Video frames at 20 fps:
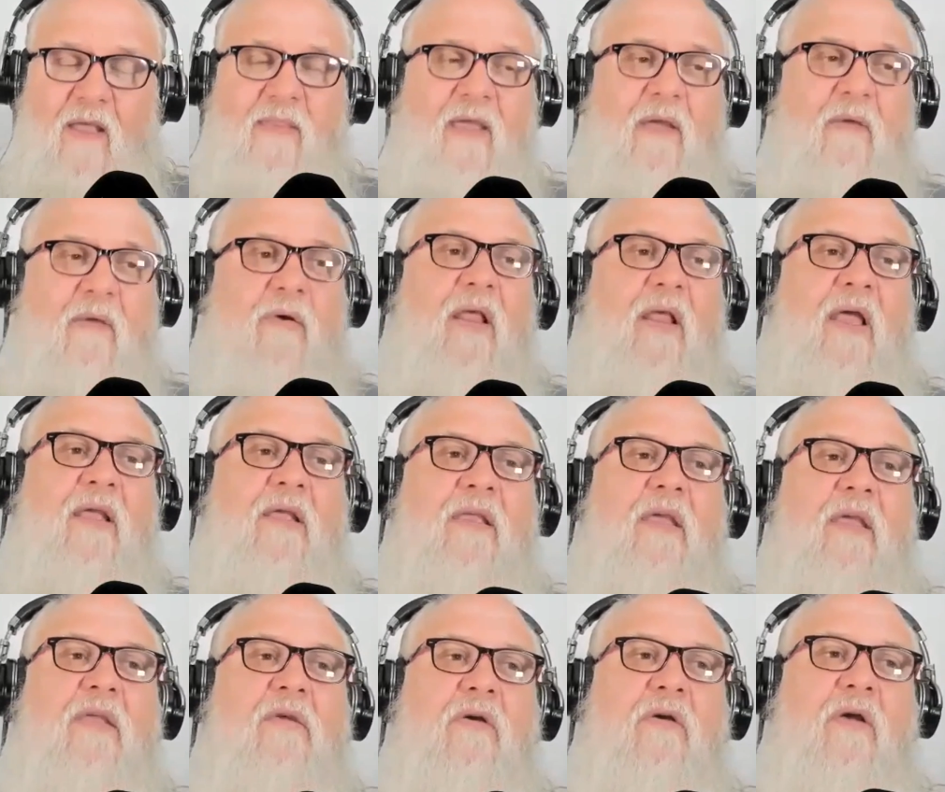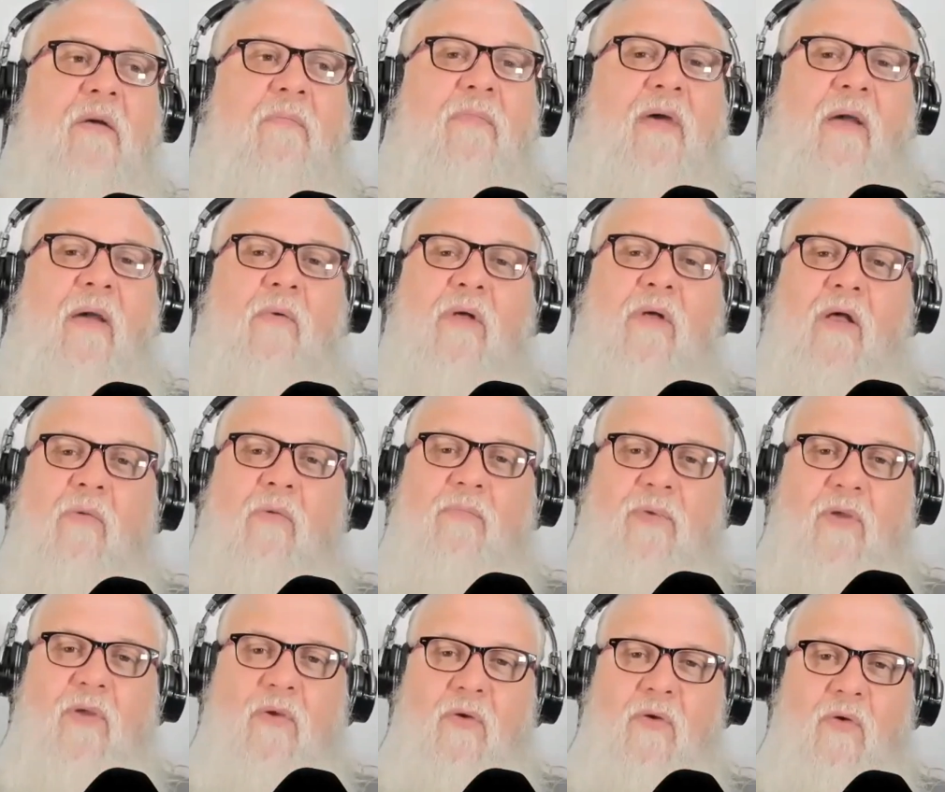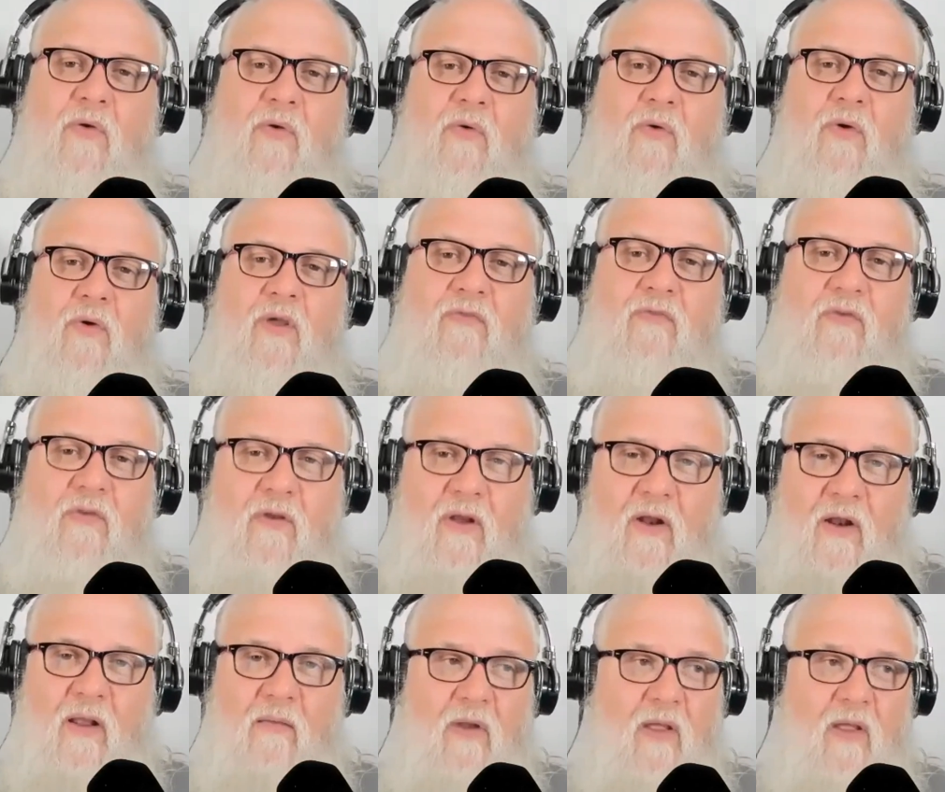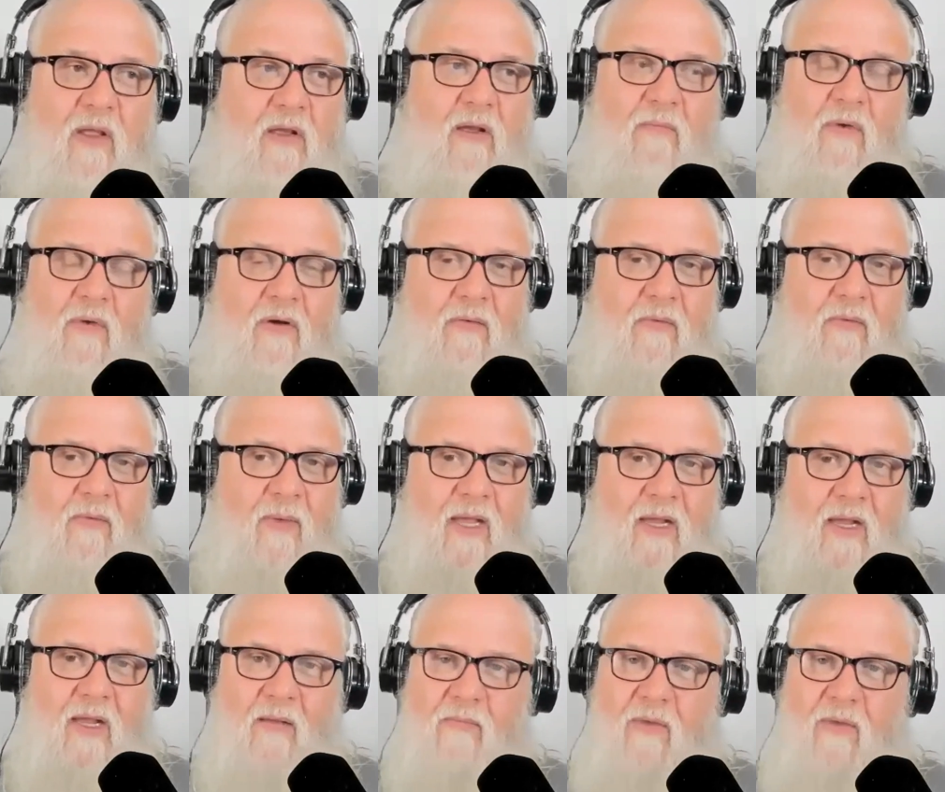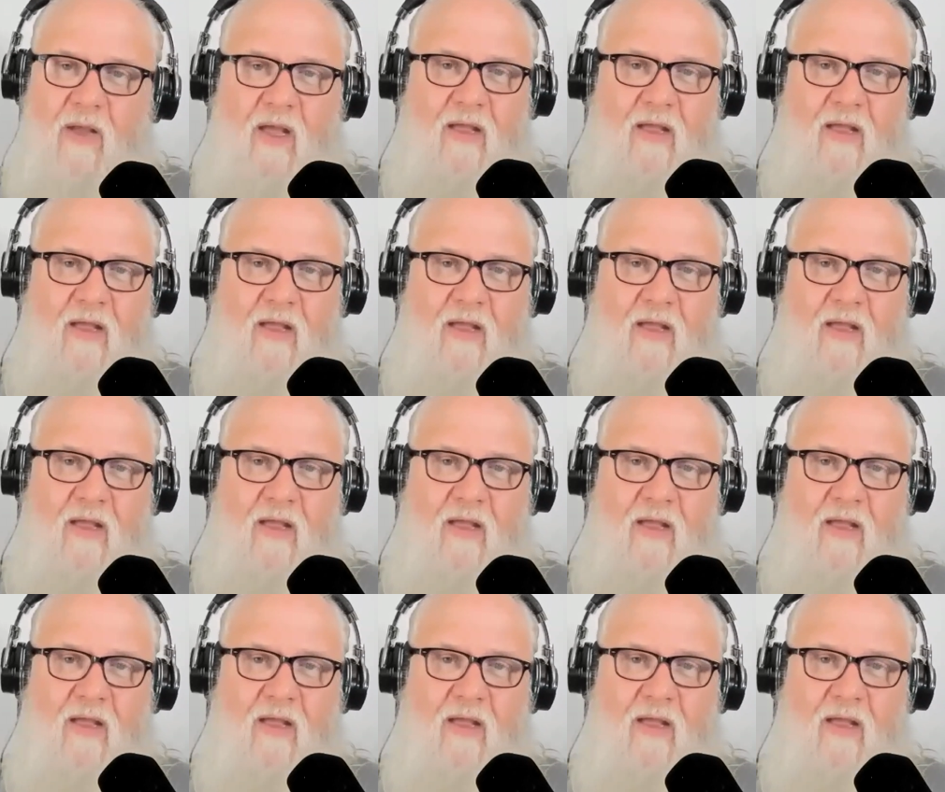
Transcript: they were like, "Yeah, you come back. We'll help you if you." And I'm like, "I'm not coming back.